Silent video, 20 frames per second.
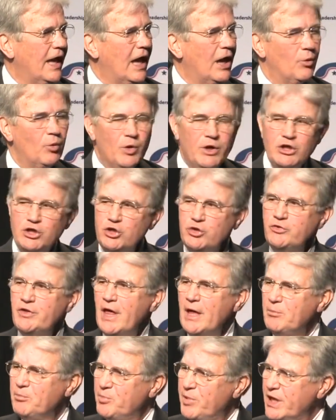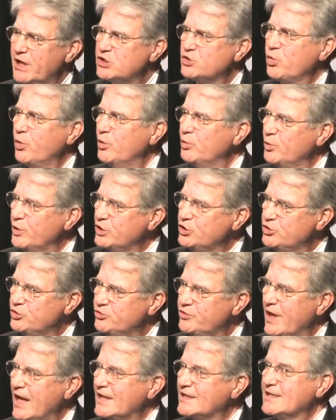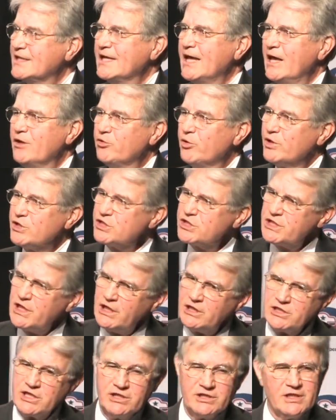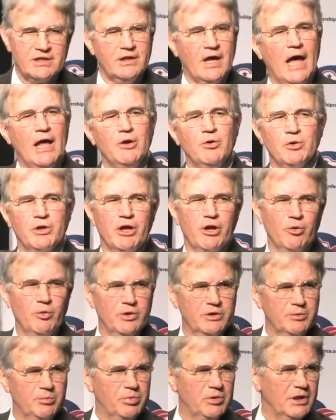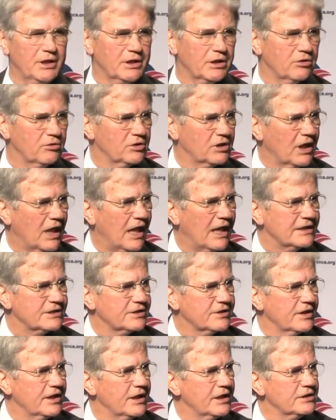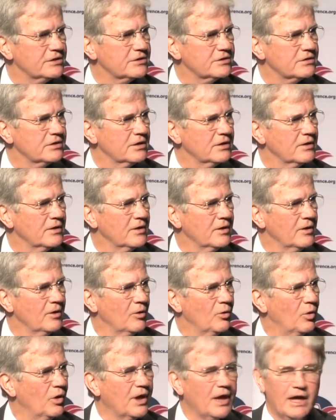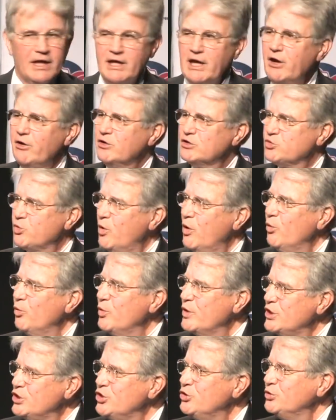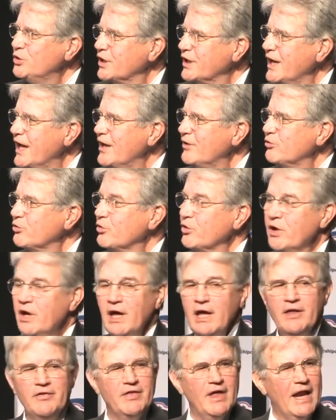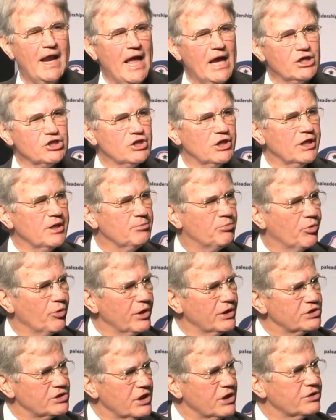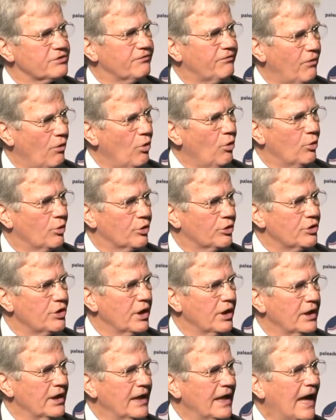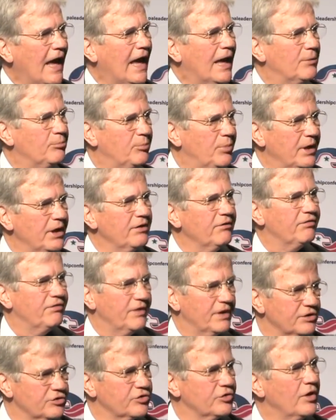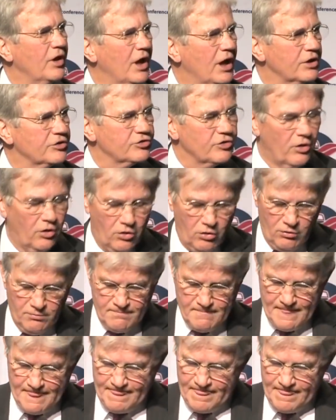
And we do that best when we do that together as citizens. I don't care what the political class thinks. What I care is what we do together that actually brings us forward and benefits us all.